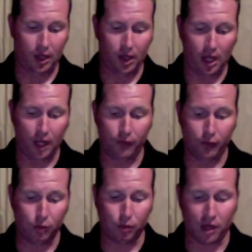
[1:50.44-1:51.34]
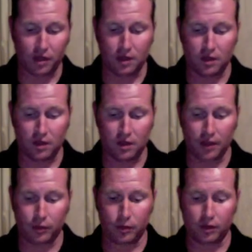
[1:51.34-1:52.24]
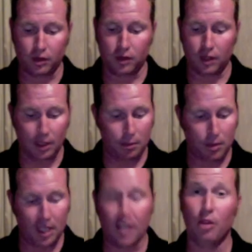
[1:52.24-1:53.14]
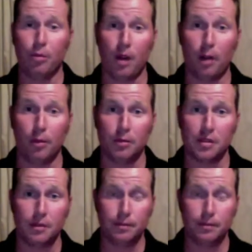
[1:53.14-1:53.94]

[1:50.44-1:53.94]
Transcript: and food processing has resulted in many health problems.